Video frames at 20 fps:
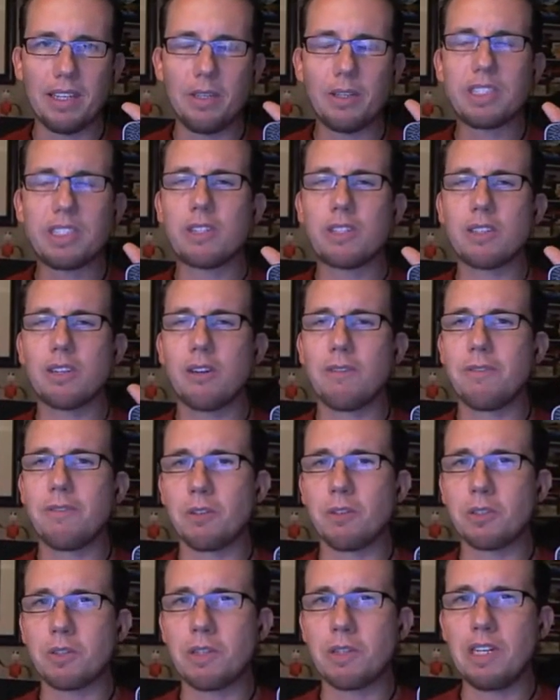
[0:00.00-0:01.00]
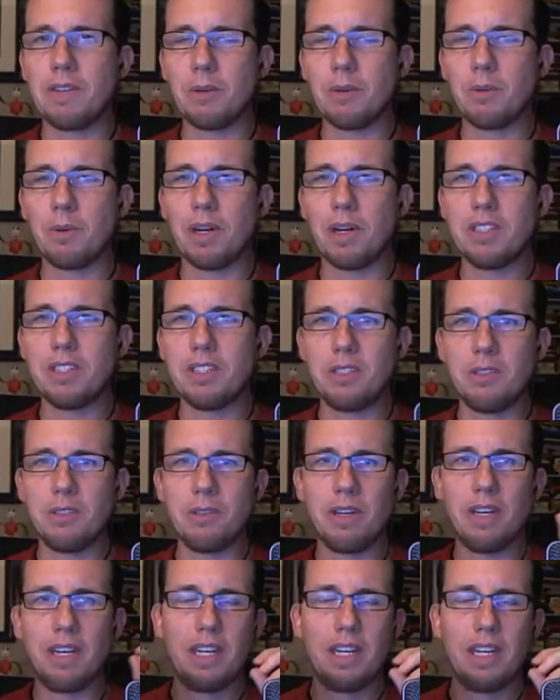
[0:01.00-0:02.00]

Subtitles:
You can still go full screen if you want to,